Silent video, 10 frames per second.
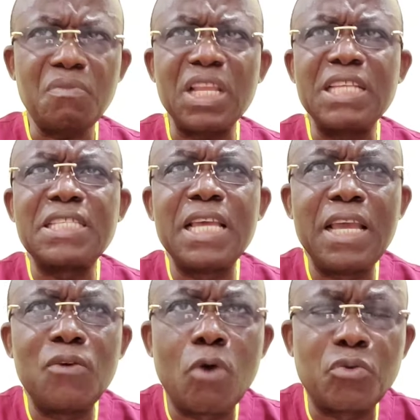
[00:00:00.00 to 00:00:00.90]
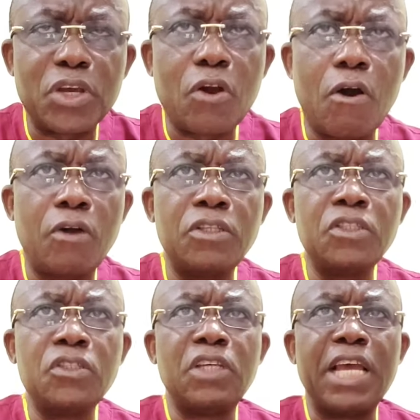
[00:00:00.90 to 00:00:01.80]
say, what we call
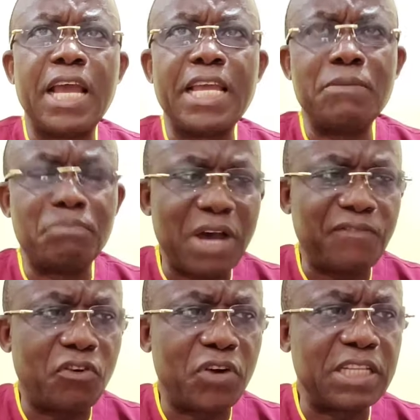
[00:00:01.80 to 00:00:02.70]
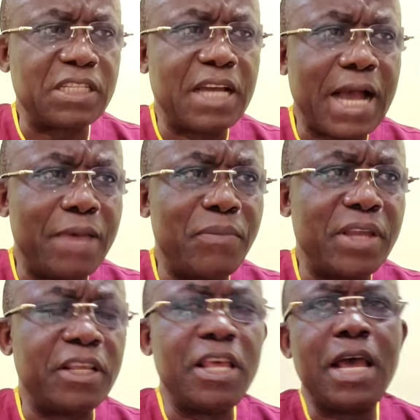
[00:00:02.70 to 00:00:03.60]
imperforate
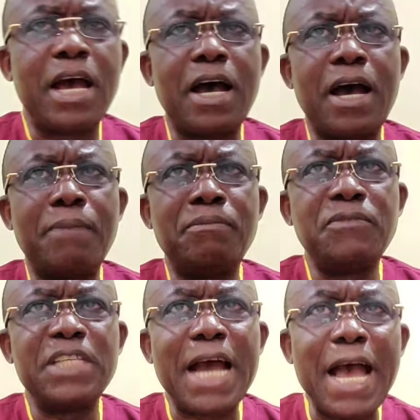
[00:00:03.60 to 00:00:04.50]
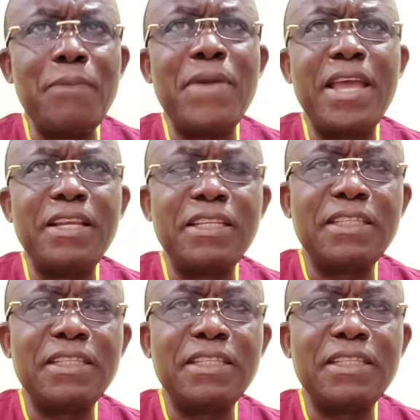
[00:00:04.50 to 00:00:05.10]
hymen. The hymen